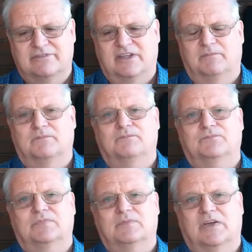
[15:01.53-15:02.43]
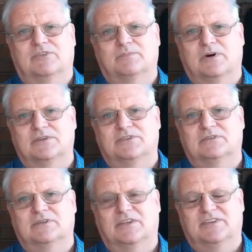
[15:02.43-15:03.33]
them as
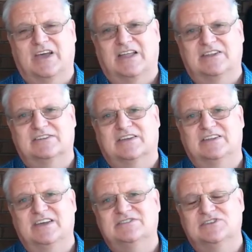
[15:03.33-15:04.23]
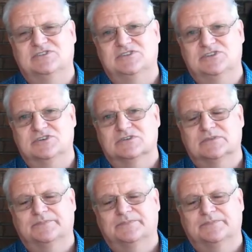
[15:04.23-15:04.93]
and as connected to you.